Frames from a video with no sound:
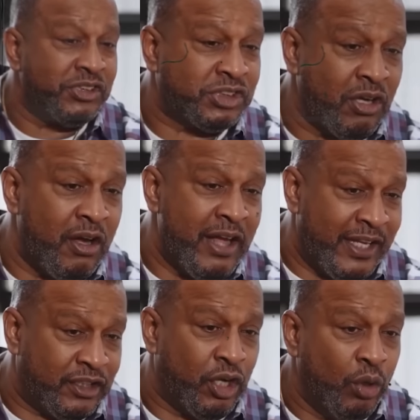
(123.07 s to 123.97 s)
Starting with the
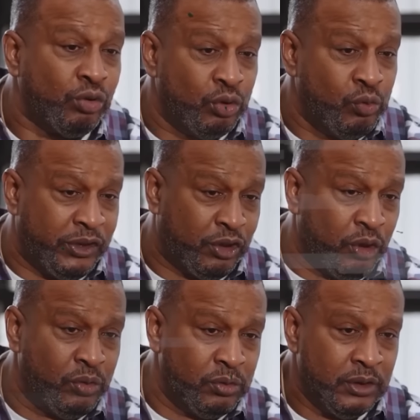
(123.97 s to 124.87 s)
basics,
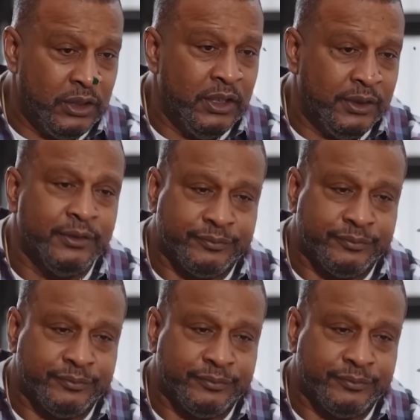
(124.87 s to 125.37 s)
Deal mentioned